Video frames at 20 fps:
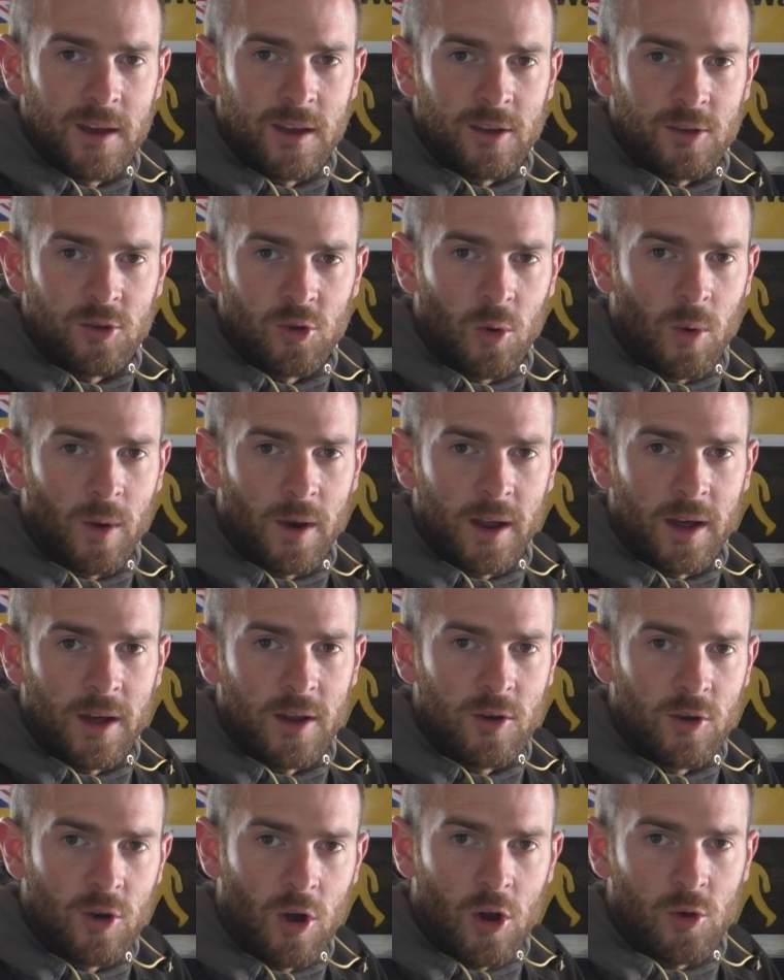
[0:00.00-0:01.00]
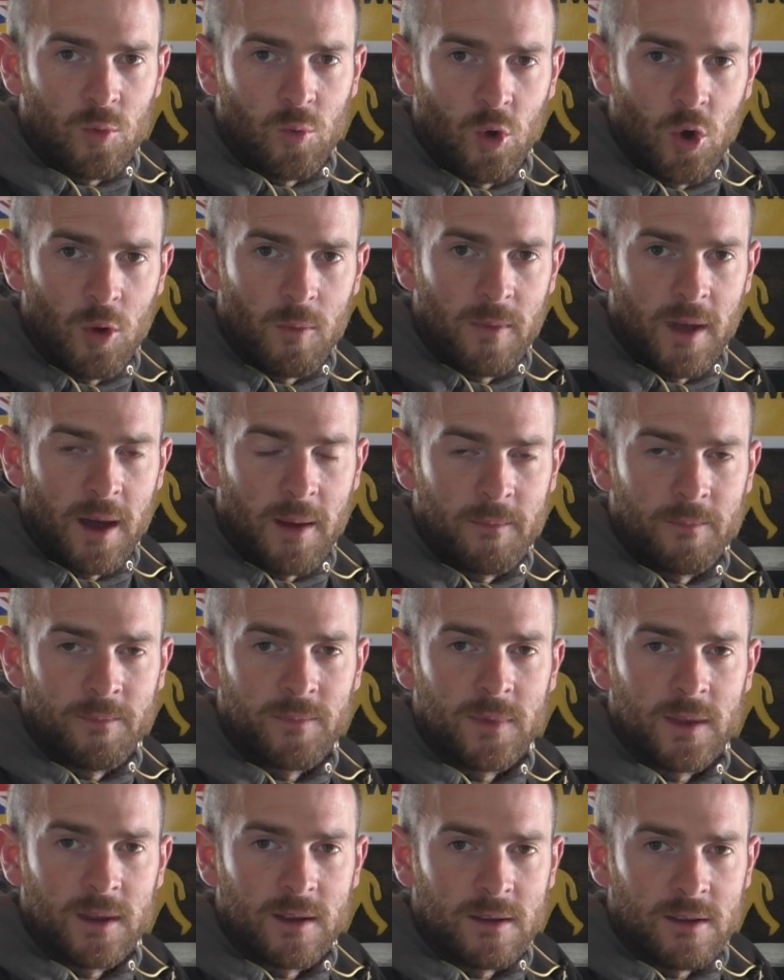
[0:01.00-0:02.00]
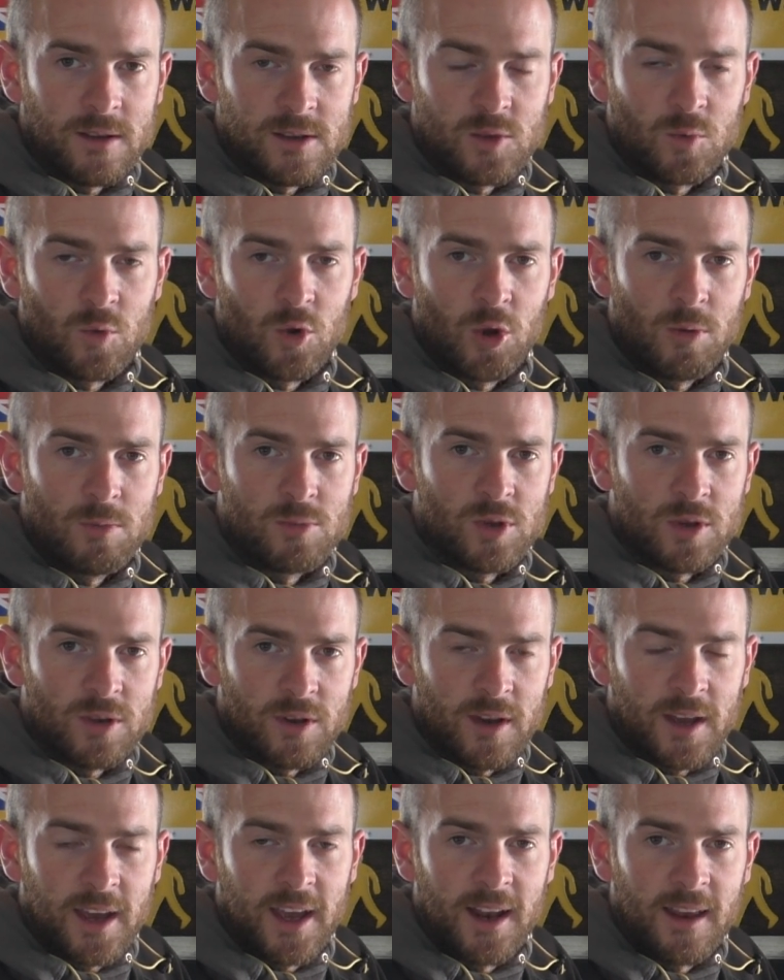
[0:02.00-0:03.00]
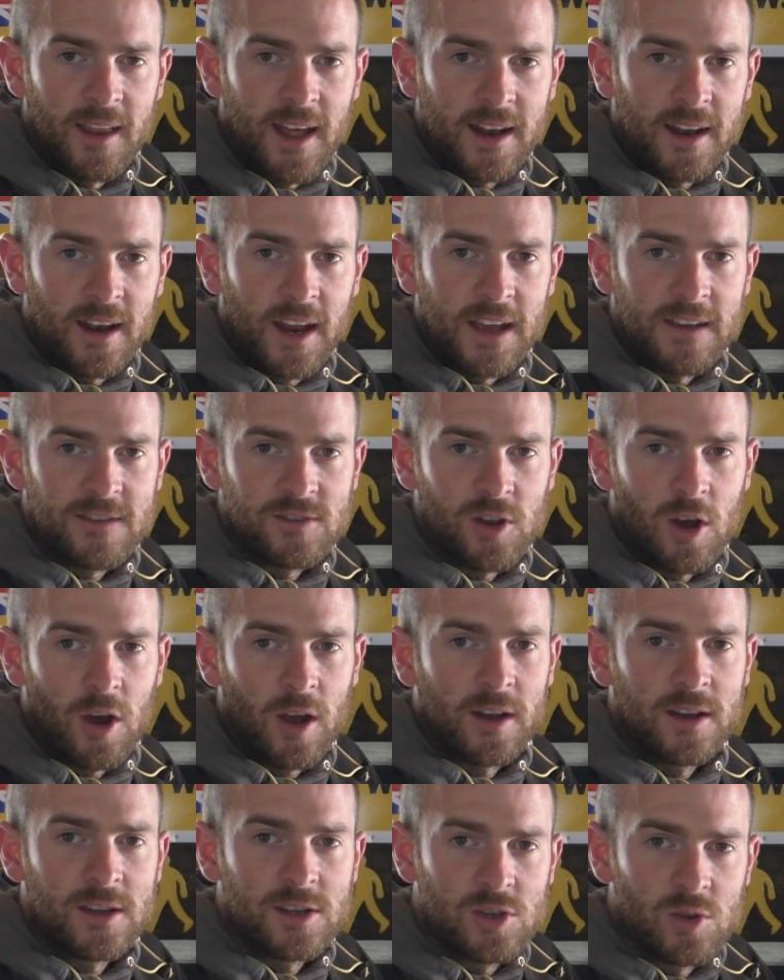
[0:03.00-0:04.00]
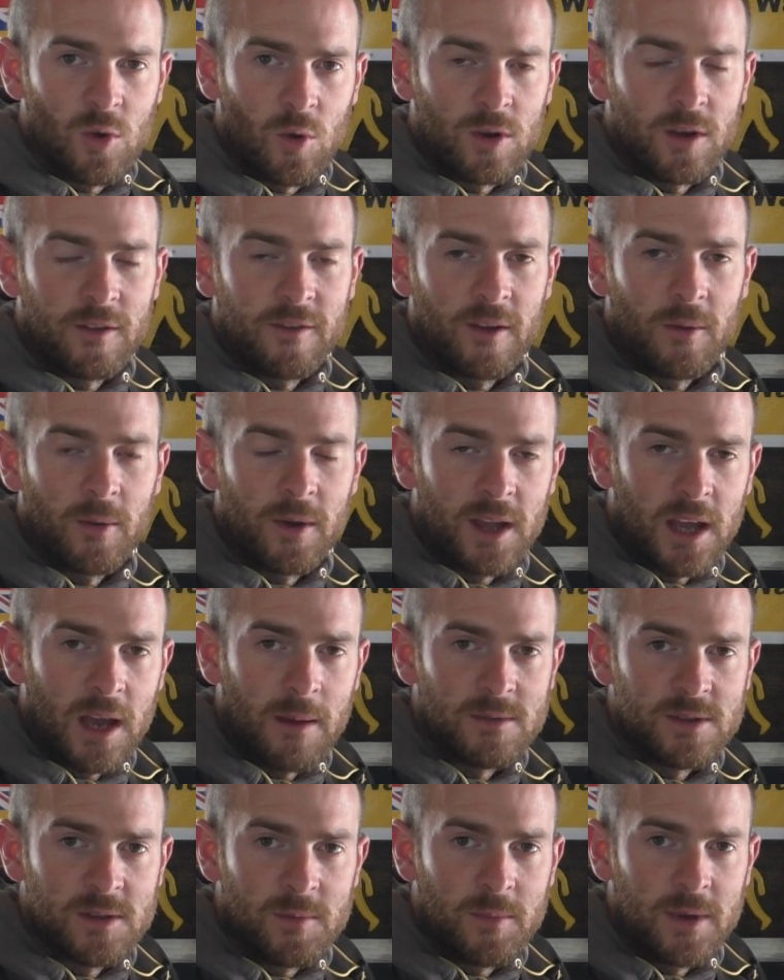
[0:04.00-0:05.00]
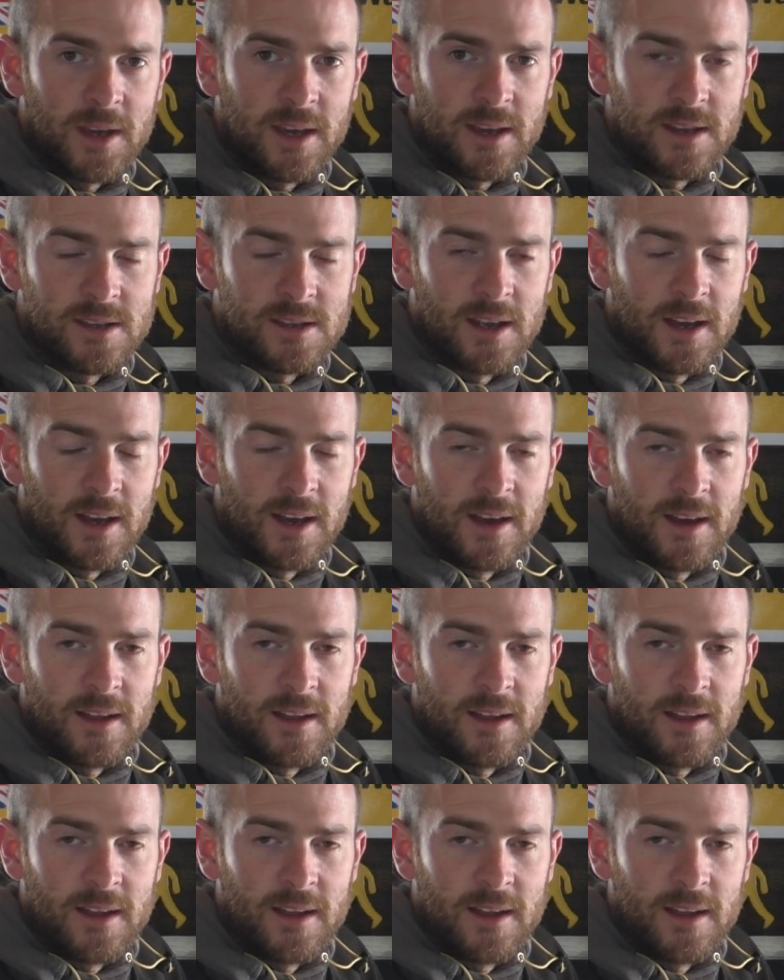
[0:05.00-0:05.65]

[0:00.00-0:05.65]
you don't want to not worm them, because the worms are going to kill that livestock, and it's no different when it comes to bees.